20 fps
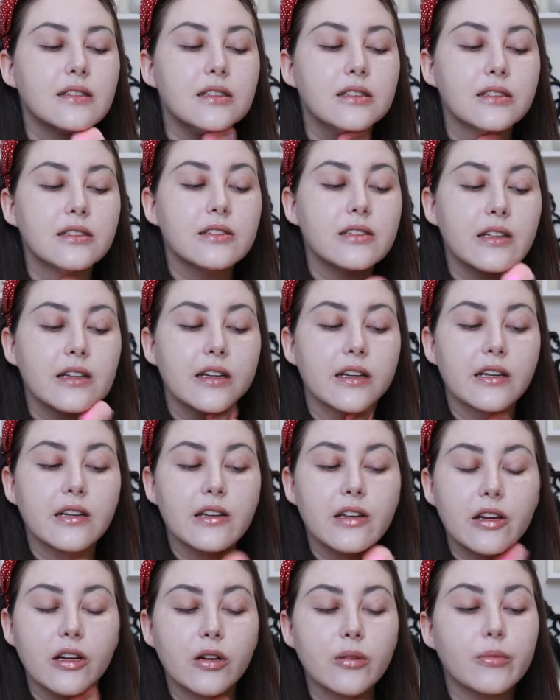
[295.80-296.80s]
city
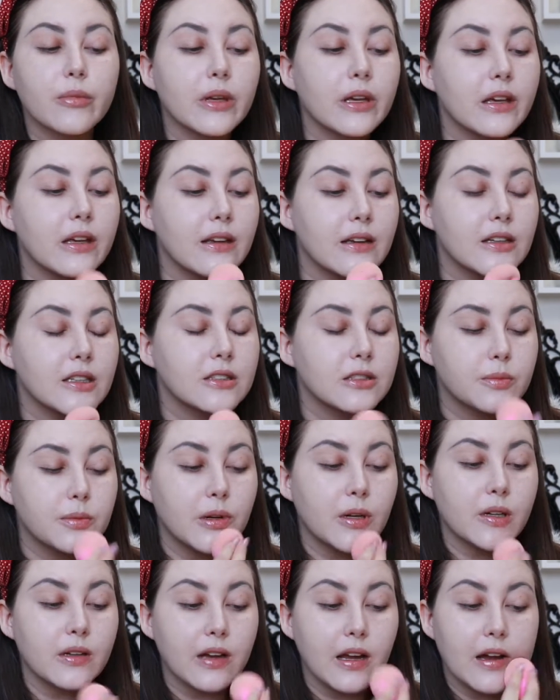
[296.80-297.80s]
near me, it's
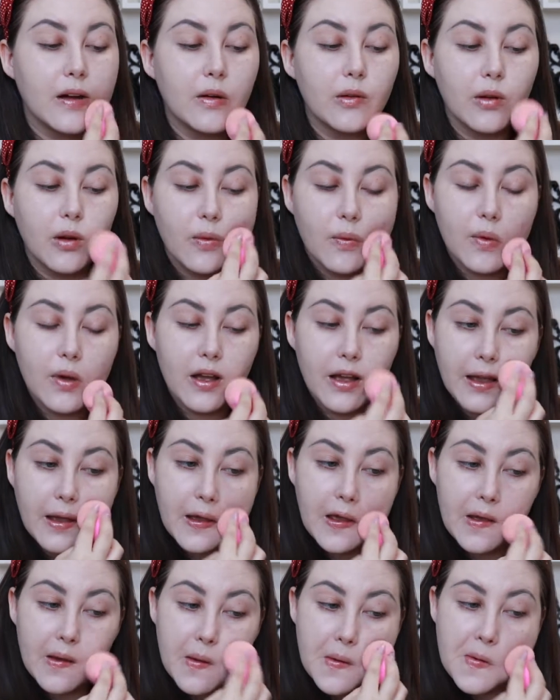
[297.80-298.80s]
about an hour
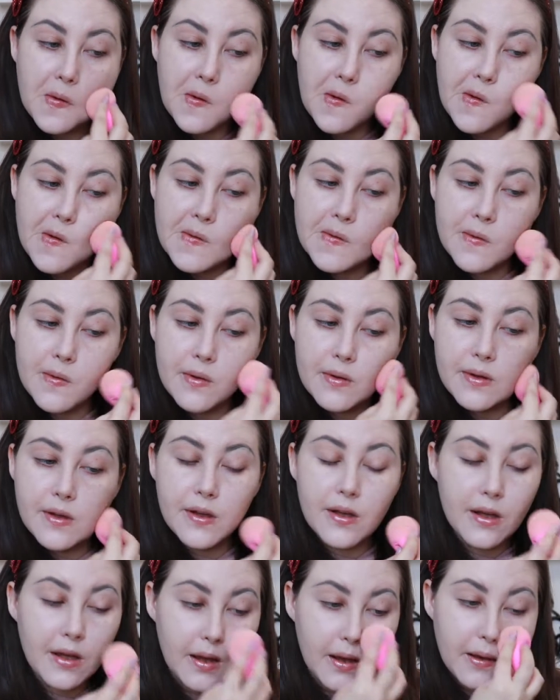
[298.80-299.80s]
away,
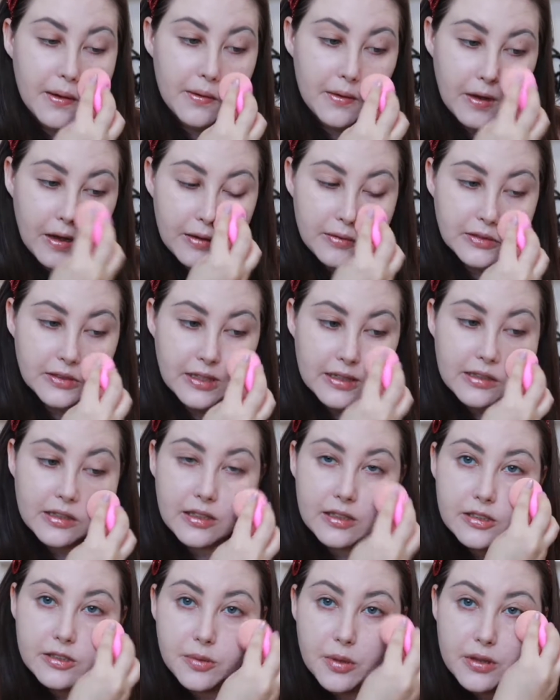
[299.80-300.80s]

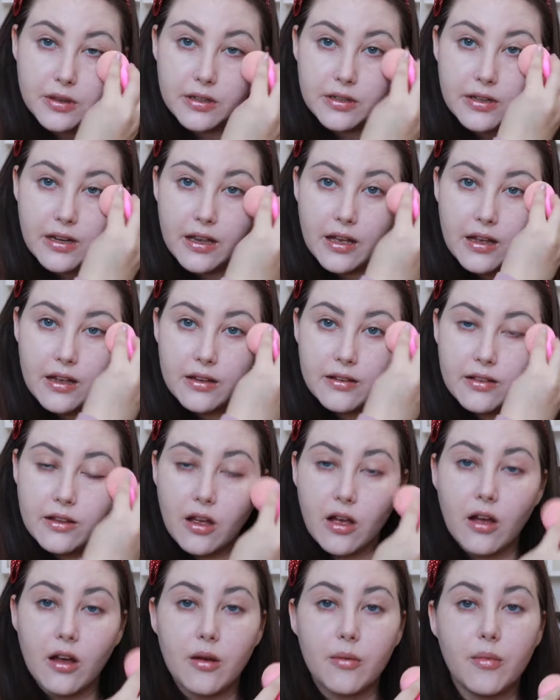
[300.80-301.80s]
I spent the day at
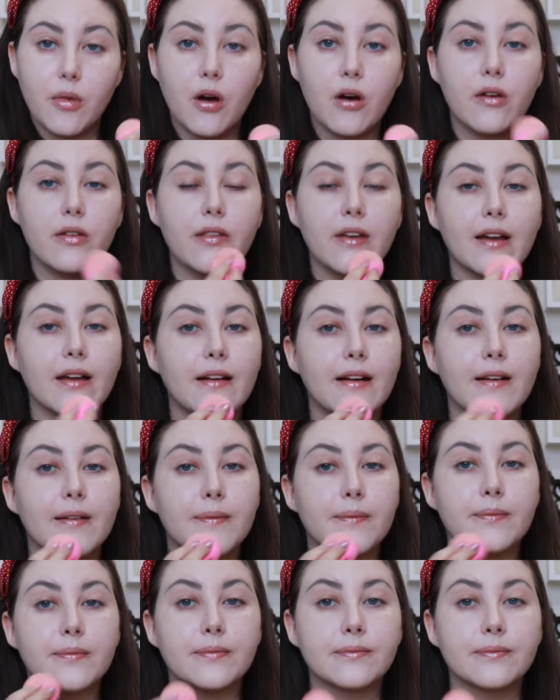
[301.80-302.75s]
the mall there.